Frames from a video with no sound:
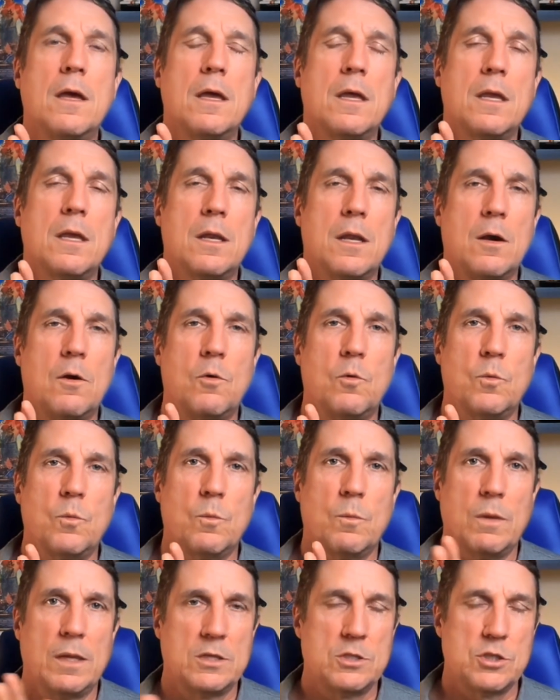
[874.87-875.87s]

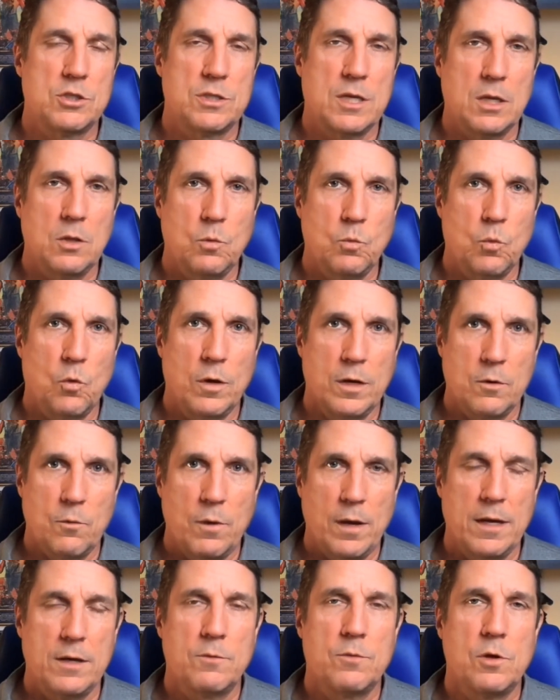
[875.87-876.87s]
let's just say you want to
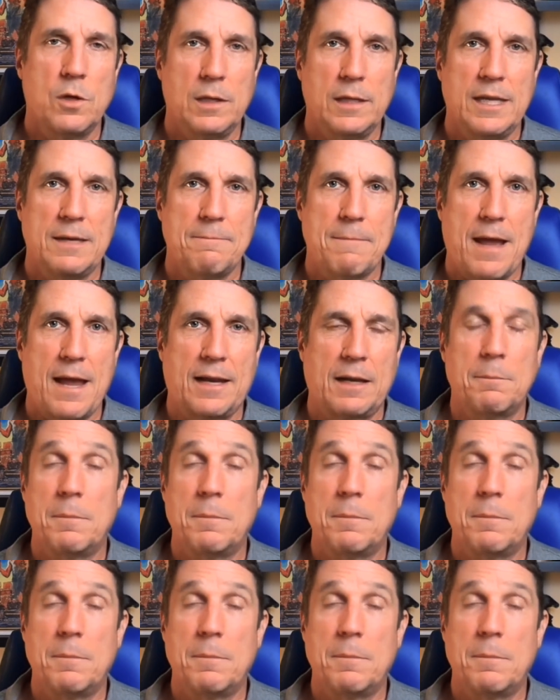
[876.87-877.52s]
run into a lead magnet,